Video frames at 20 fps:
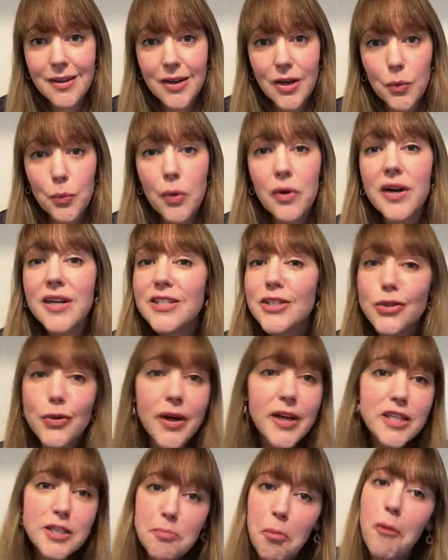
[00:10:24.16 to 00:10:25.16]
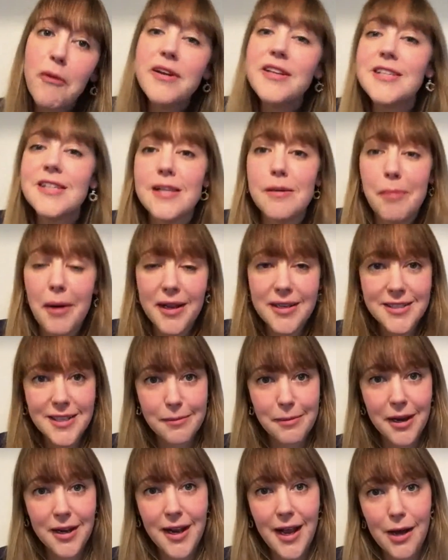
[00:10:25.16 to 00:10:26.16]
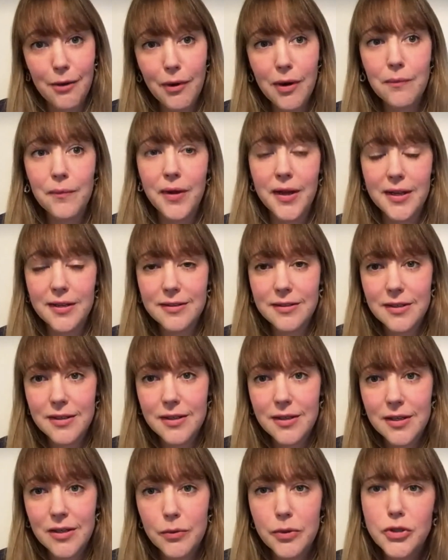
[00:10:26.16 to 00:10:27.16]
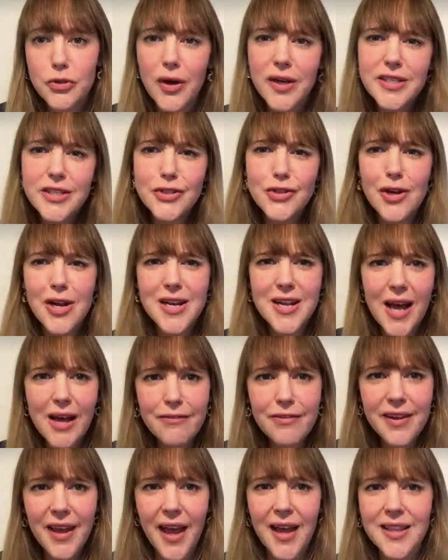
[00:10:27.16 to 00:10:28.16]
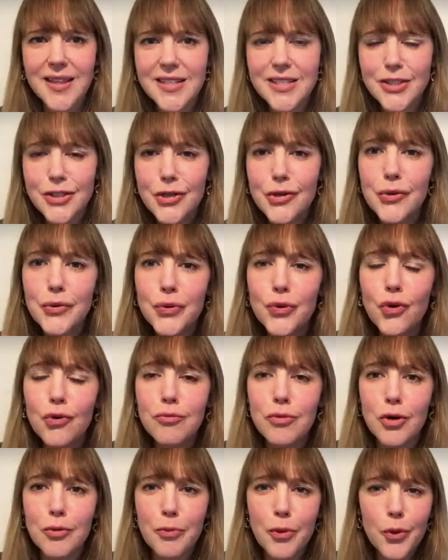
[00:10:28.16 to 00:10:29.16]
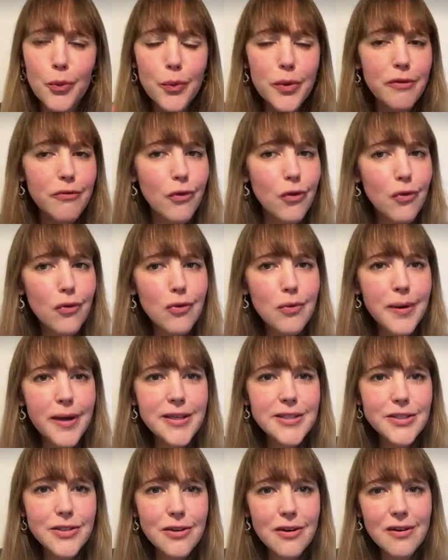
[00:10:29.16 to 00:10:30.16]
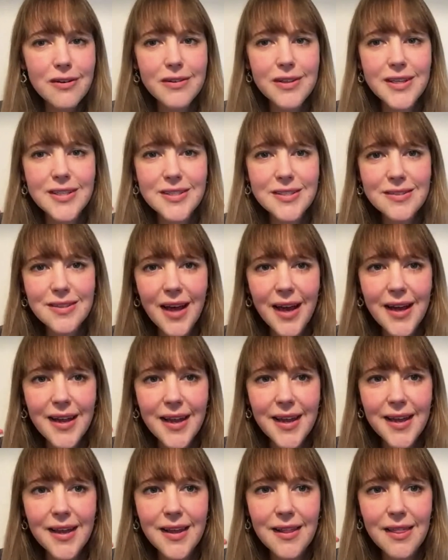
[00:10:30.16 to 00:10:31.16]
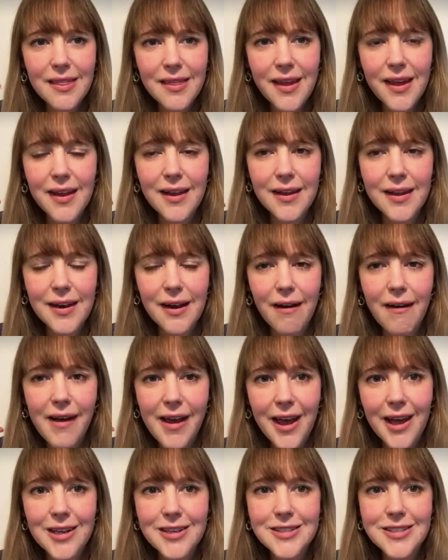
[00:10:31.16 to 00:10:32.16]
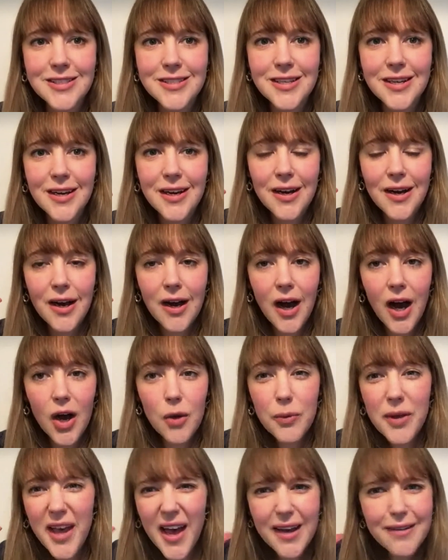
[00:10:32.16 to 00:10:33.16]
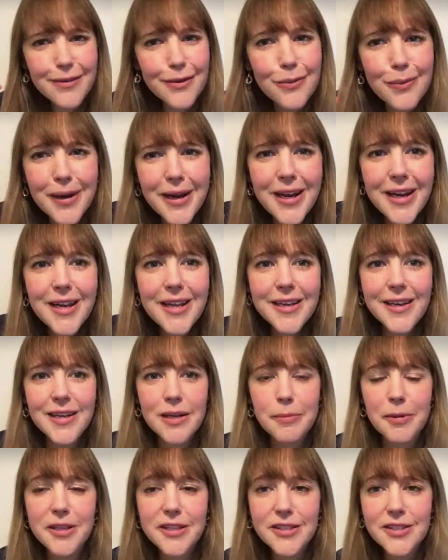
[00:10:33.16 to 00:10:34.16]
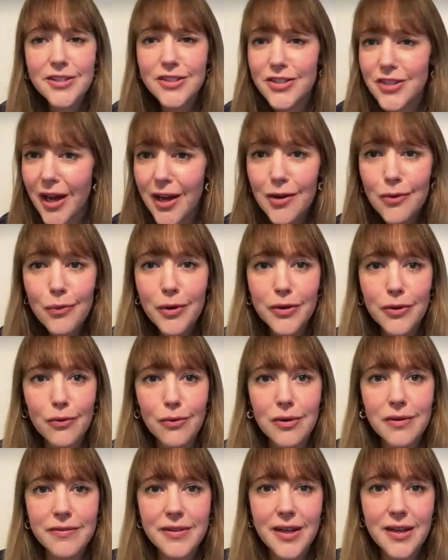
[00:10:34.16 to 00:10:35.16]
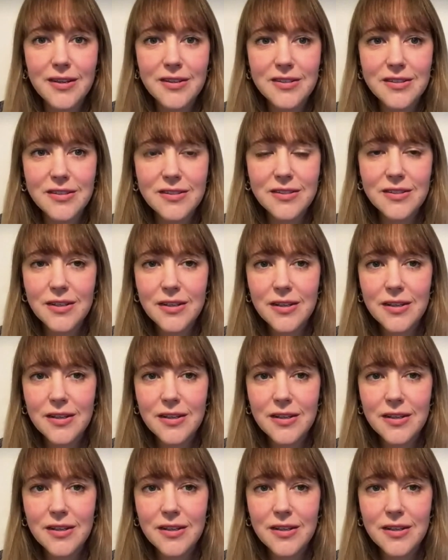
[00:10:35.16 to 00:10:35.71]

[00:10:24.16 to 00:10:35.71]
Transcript: We're at a strange point in the pandemic now, aren't we? We're trying to sort of navigate this new normal, but we've always got this nagging thing in our heads. Are we ever really going to be done with all of this?